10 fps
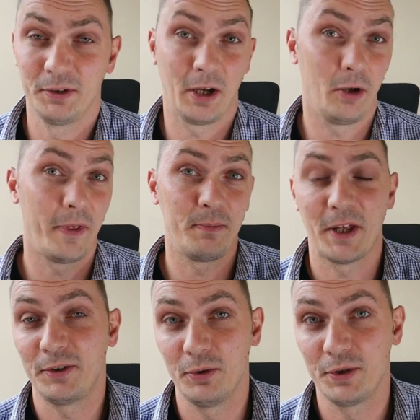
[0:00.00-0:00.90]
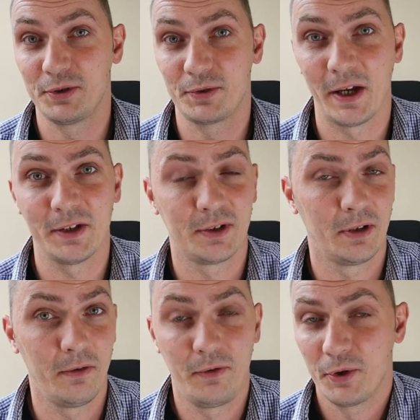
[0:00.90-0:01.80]
Tell them that you're stressed.
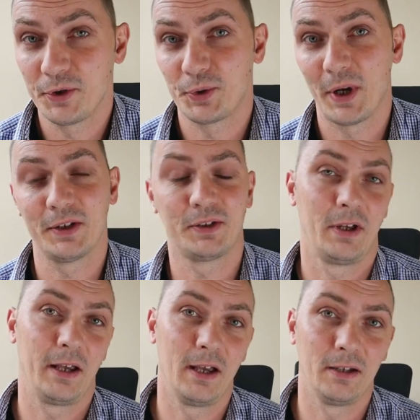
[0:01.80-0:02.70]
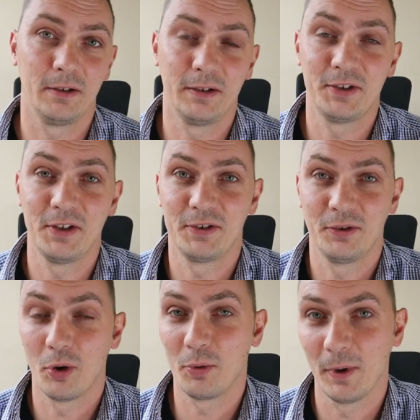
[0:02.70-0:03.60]
If you're stressed, again, this is
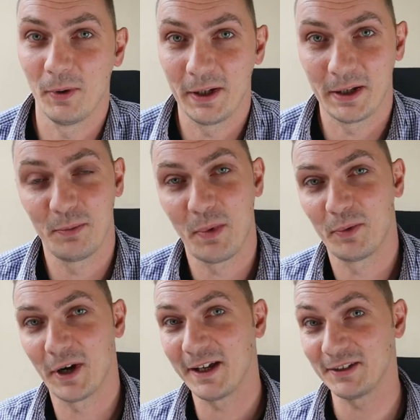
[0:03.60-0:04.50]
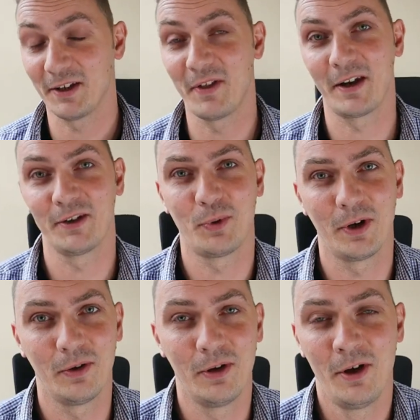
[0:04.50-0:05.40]
normal. And I remember I said that as
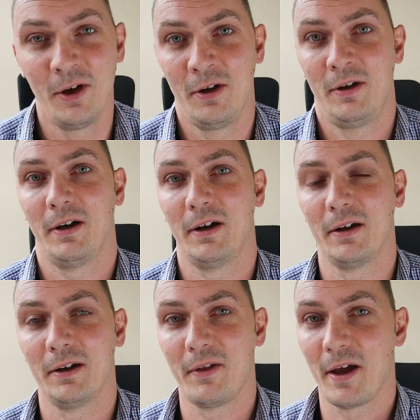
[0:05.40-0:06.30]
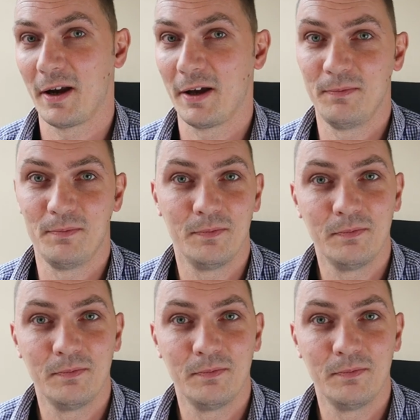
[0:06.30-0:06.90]
well, that